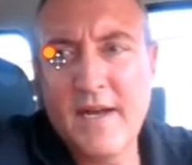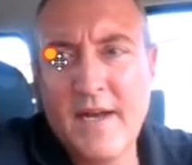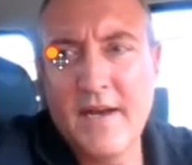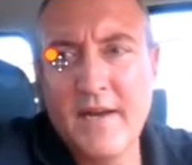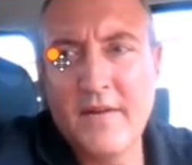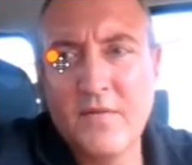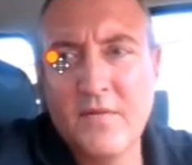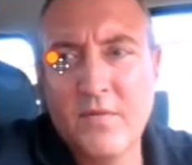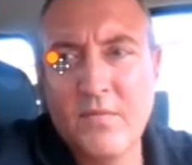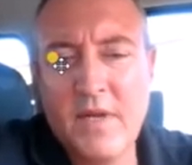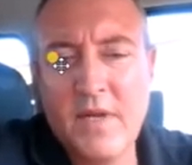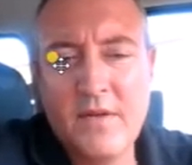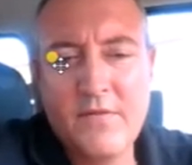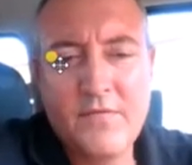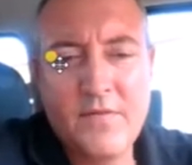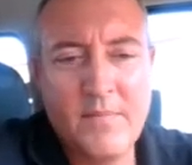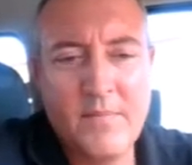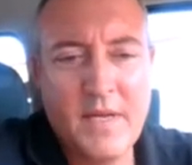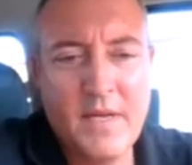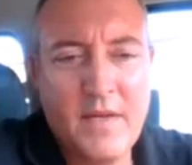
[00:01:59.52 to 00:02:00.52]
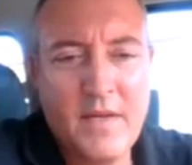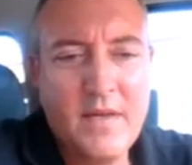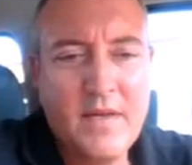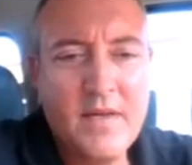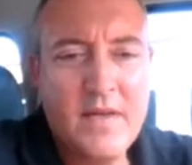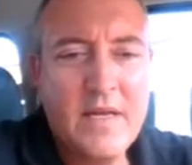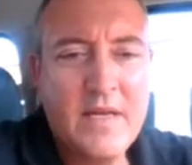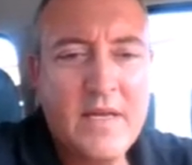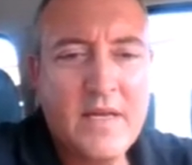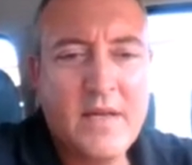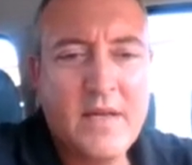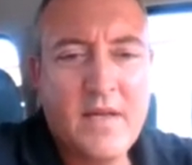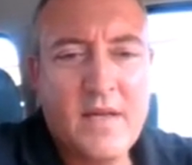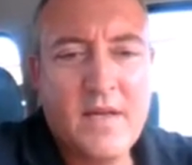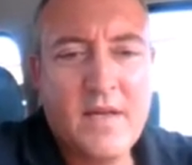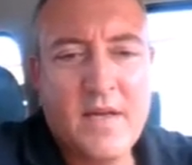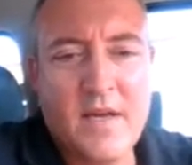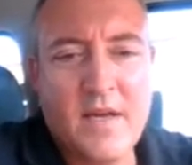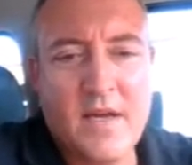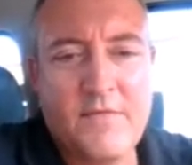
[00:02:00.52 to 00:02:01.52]
highest week for me,
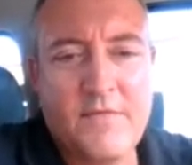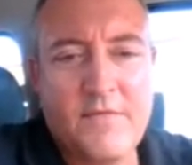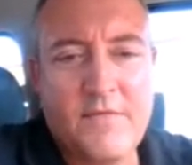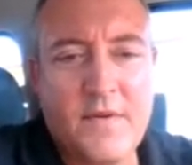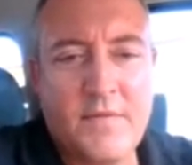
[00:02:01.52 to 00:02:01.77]
uh,